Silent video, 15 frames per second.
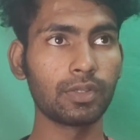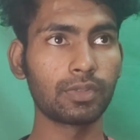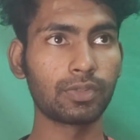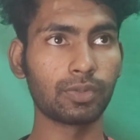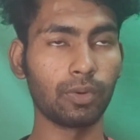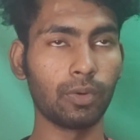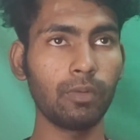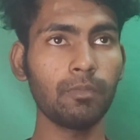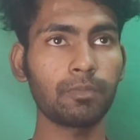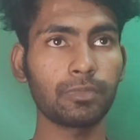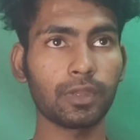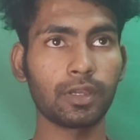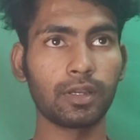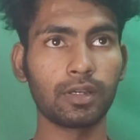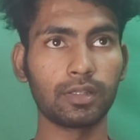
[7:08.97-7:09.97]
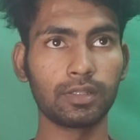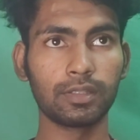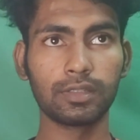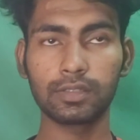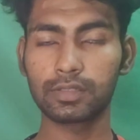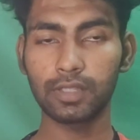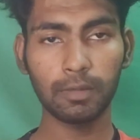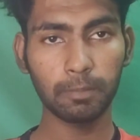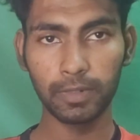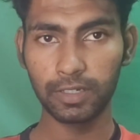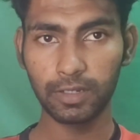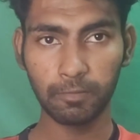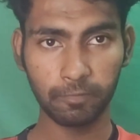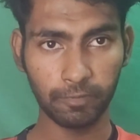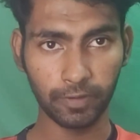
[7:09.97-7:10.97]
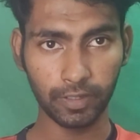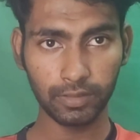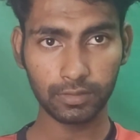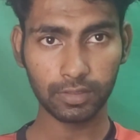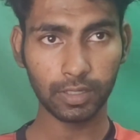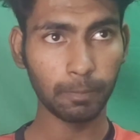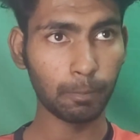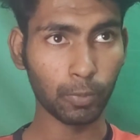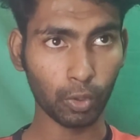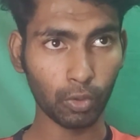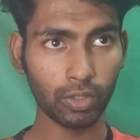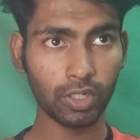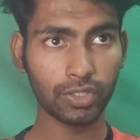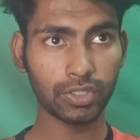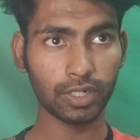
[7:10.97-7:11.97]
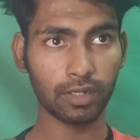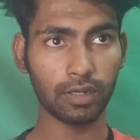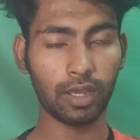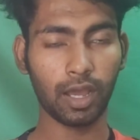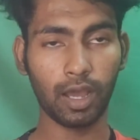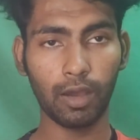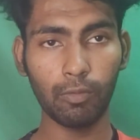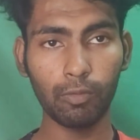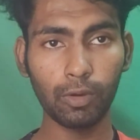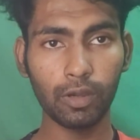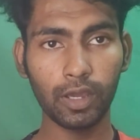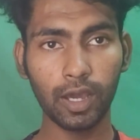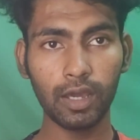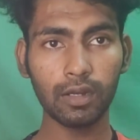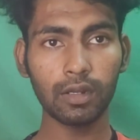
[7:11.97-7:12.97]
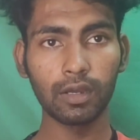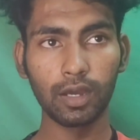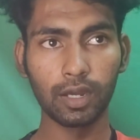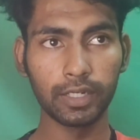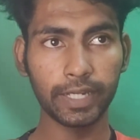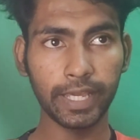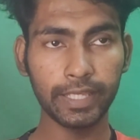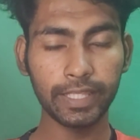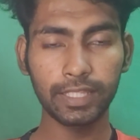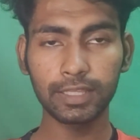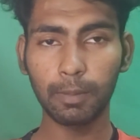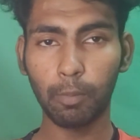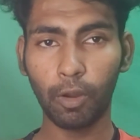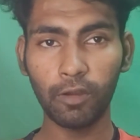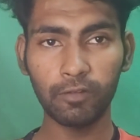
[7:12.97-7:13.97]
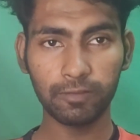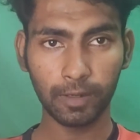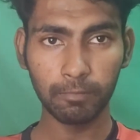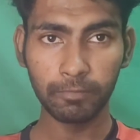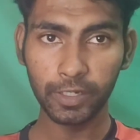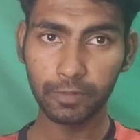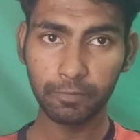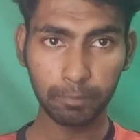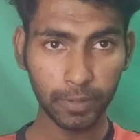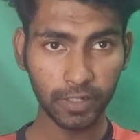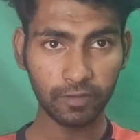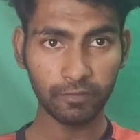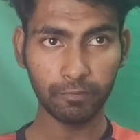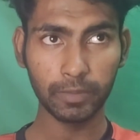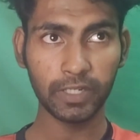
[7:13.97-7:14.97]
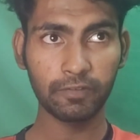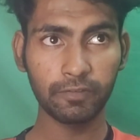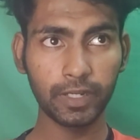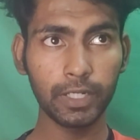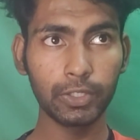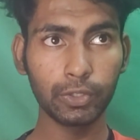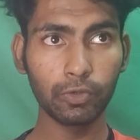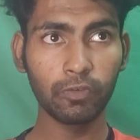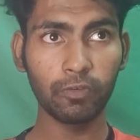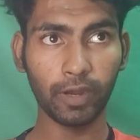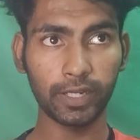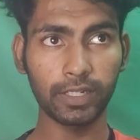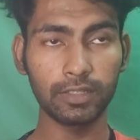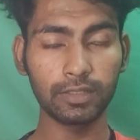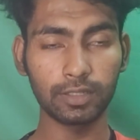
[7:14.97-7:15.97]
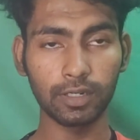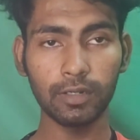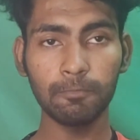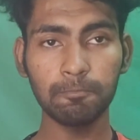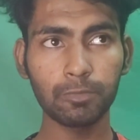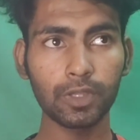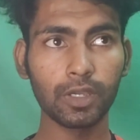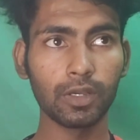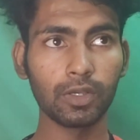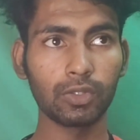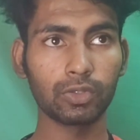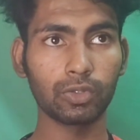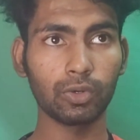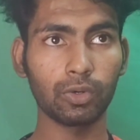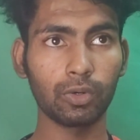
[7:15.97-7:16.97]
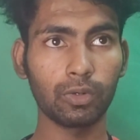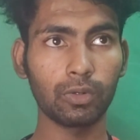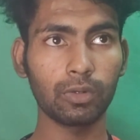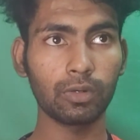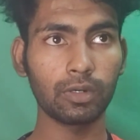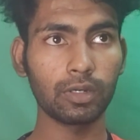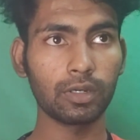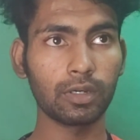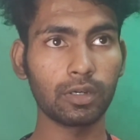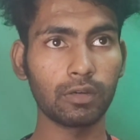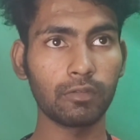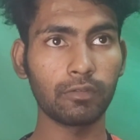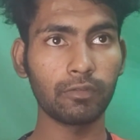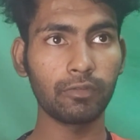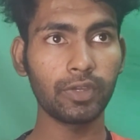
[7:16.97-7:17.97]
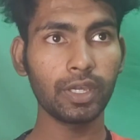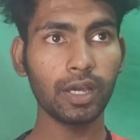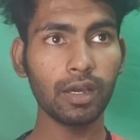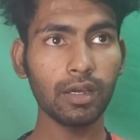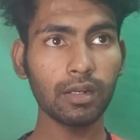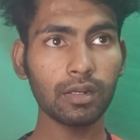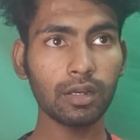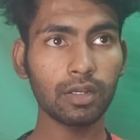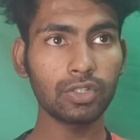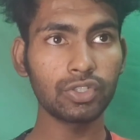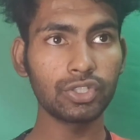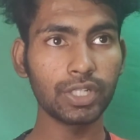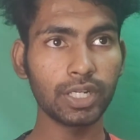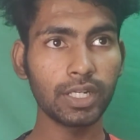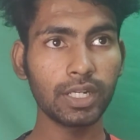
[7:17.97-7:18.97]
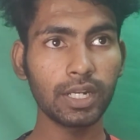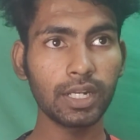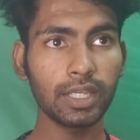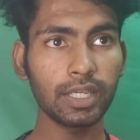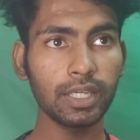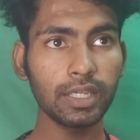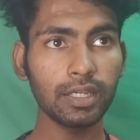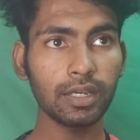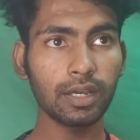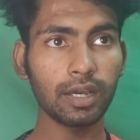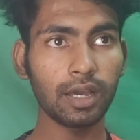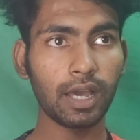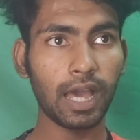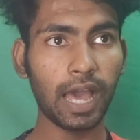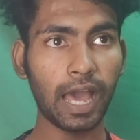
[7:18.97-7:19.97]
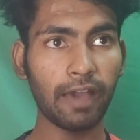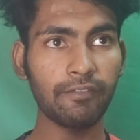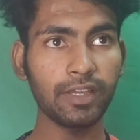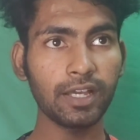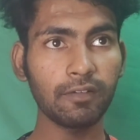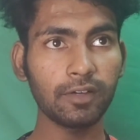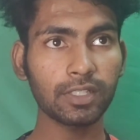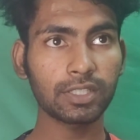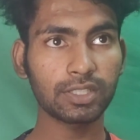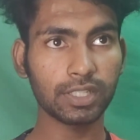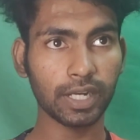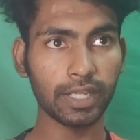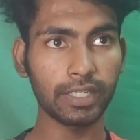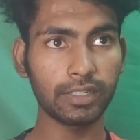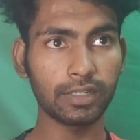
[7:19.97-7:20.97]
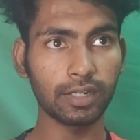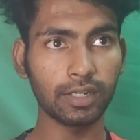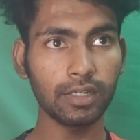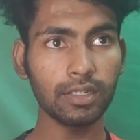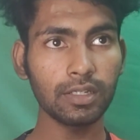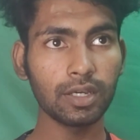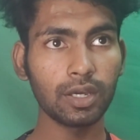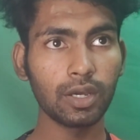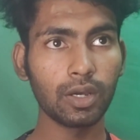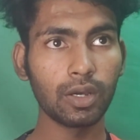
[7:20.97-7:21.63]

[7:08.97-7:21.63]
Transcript: So this is the build-up phase. In progression, how we are taking the ball from midfield to final third. So we are generally having our striker